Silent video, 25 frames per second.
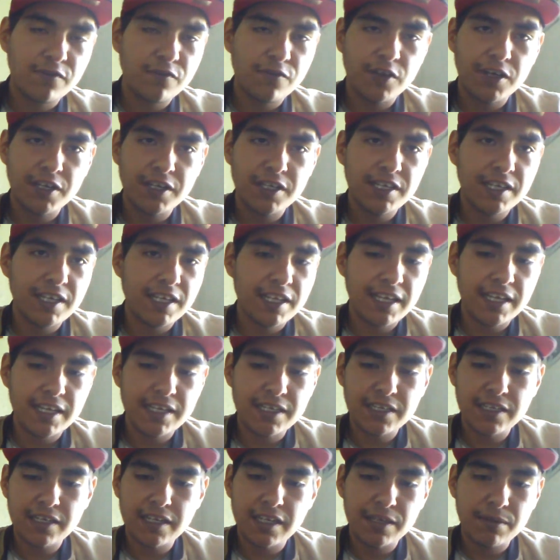Funny, I
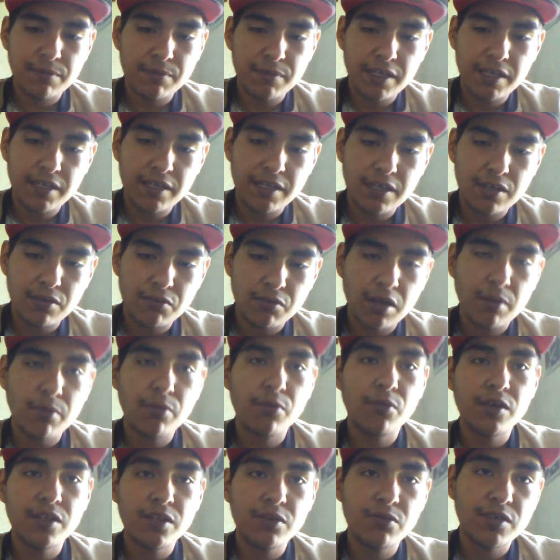like it, and may
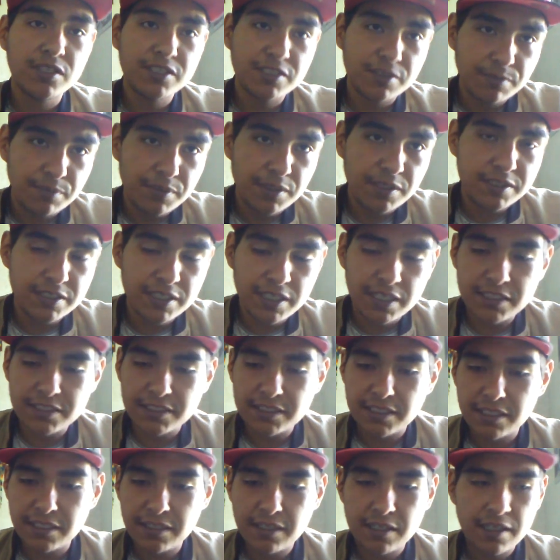Robin Williams rest in peace, like I
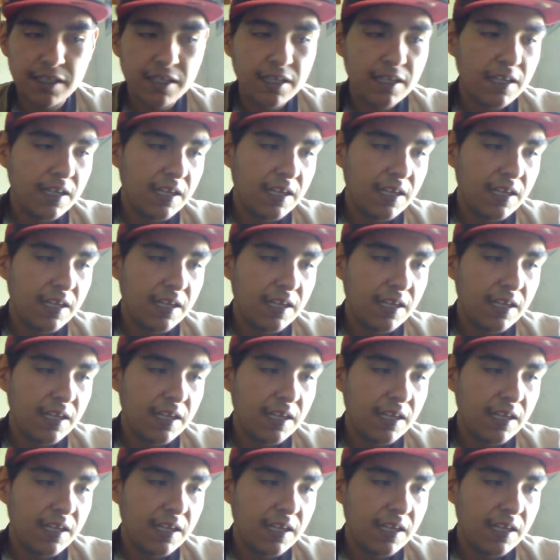said.